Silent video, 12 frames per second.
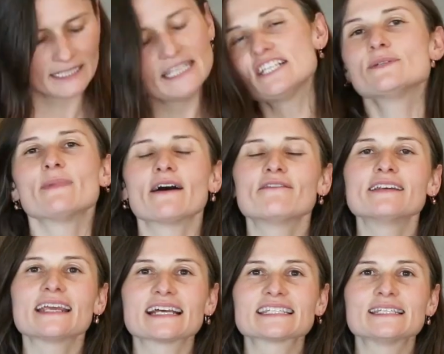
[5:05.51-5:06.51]
Each
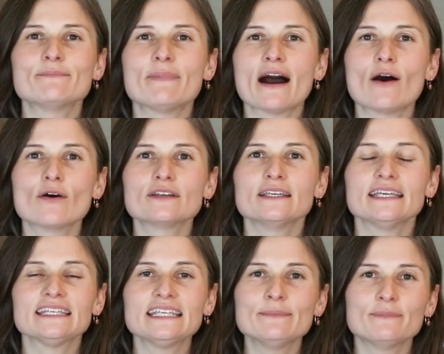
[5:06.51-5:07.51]
muffin gets about a
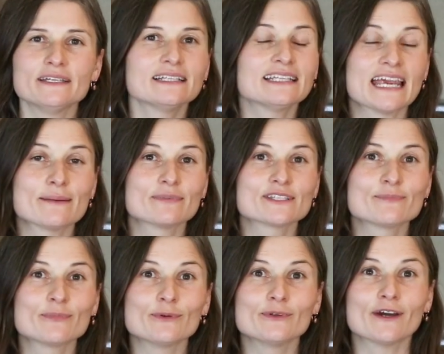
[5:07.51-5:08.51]
heaping
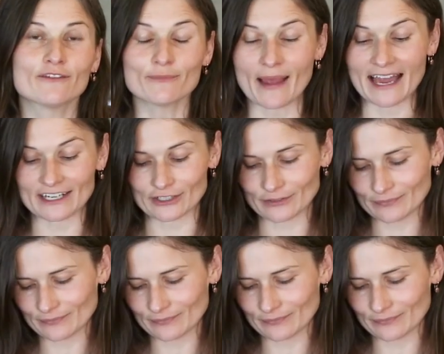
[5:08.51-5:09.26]
tablespoon of batter.